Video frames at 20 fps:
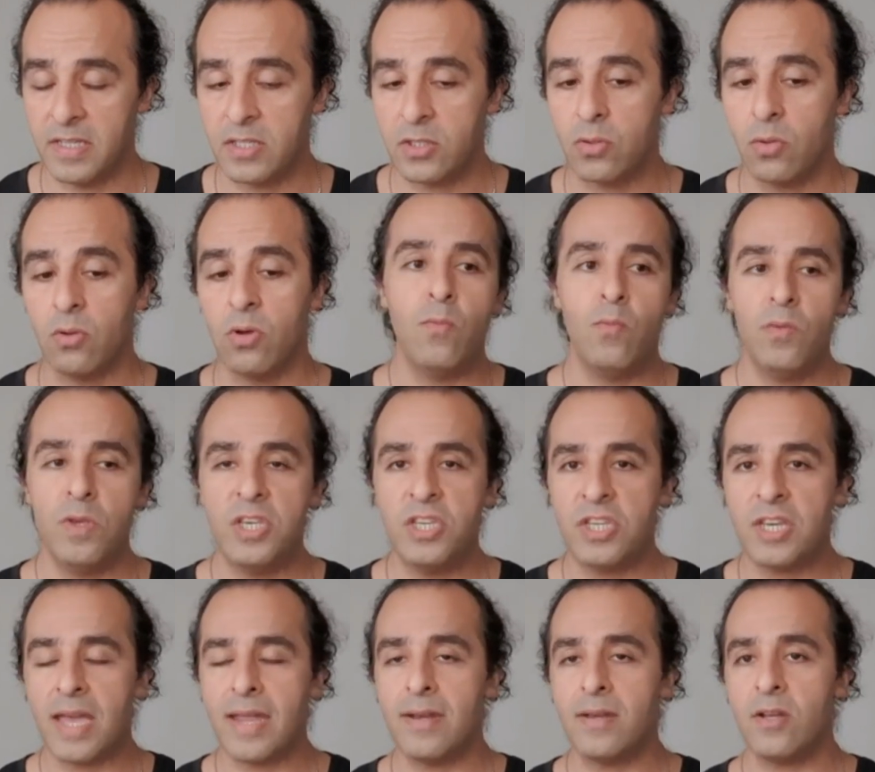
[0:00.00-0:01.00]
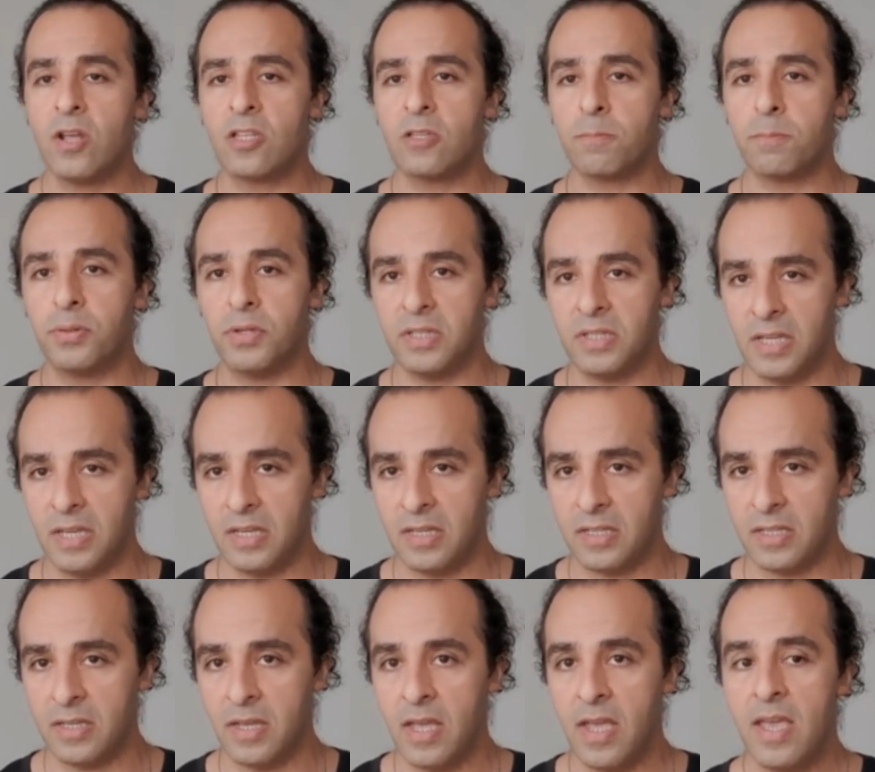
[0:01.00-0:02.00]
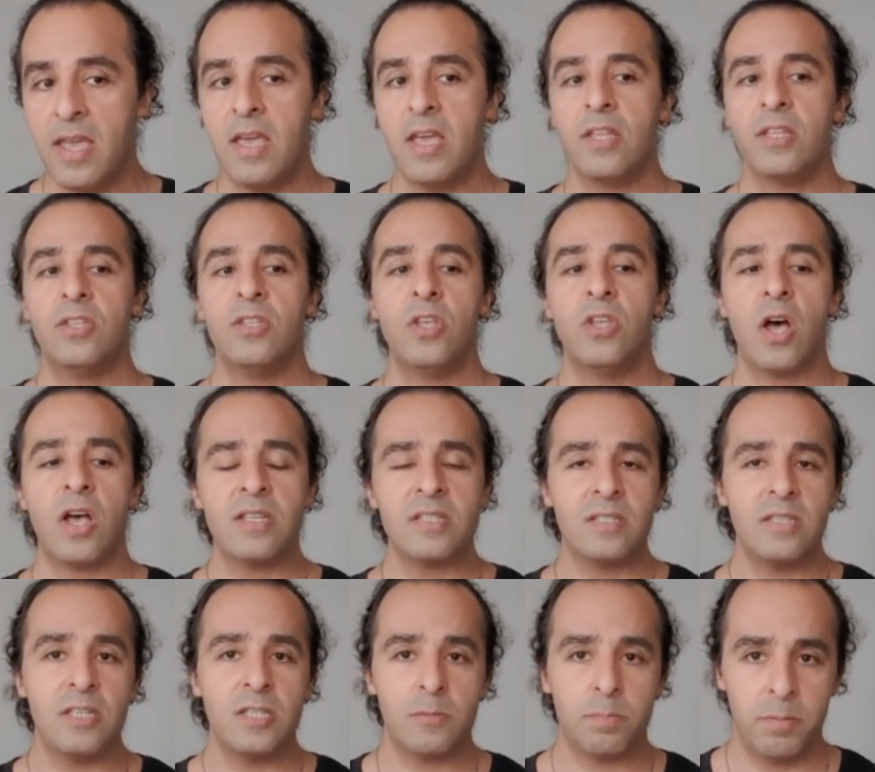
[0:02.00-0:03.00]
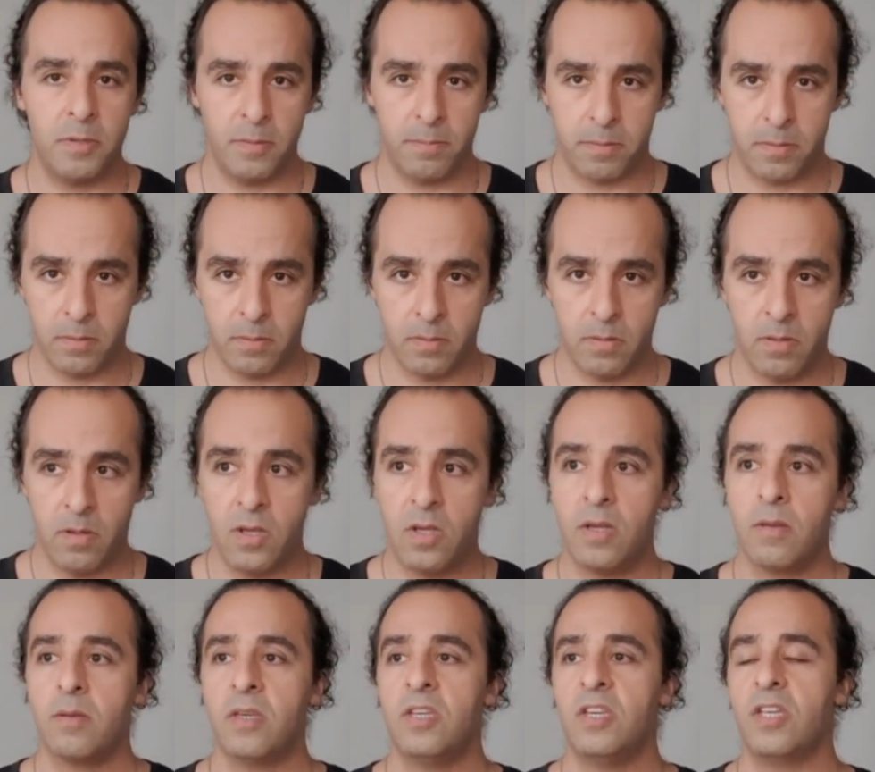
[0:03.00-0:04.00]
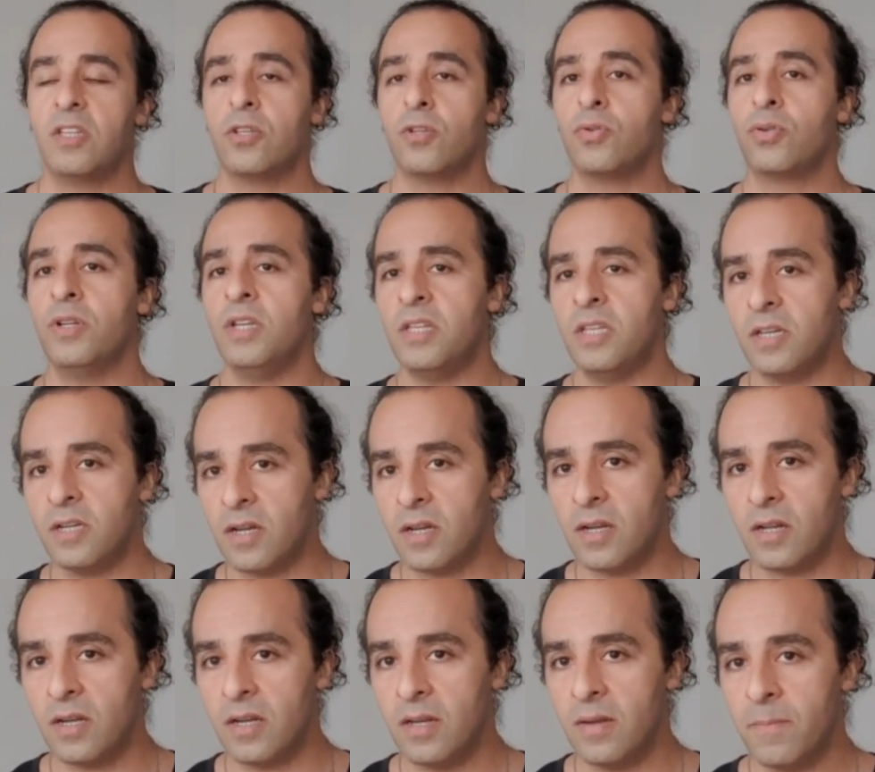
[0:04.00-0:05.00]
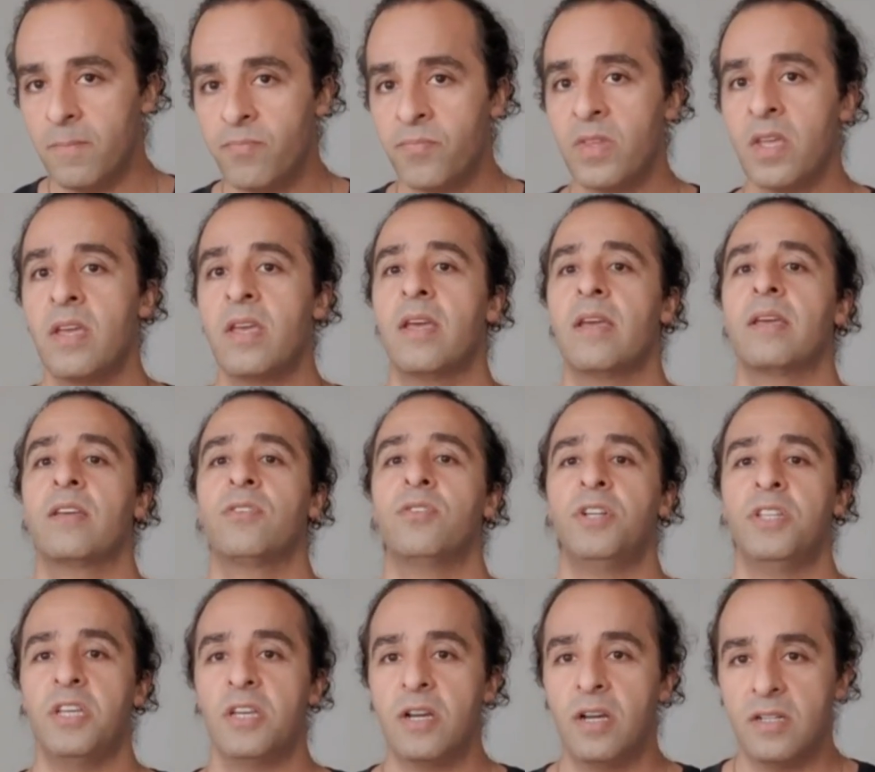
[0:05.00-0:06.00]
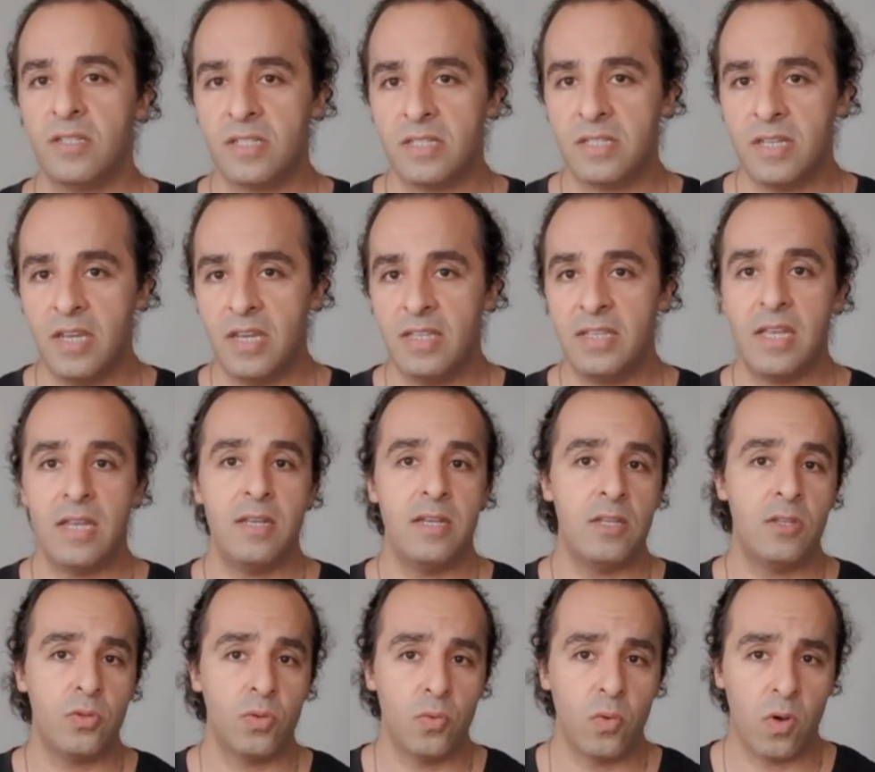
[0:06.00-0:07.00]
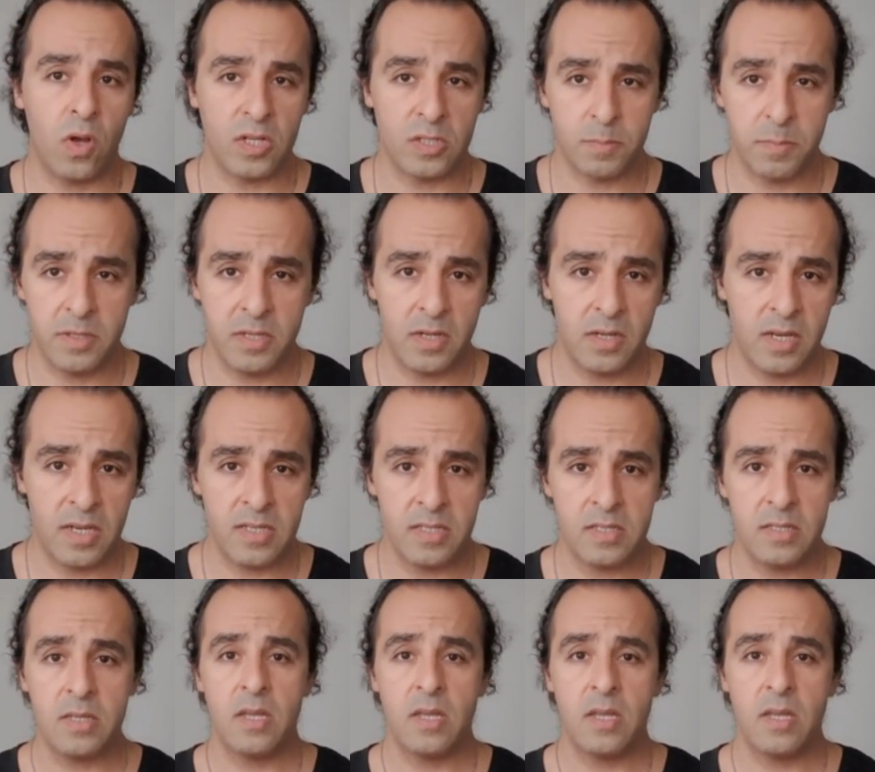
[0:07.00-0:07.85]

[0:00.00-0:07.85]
So we cannot predict, does these people get critically sick, they need to go hospitalized,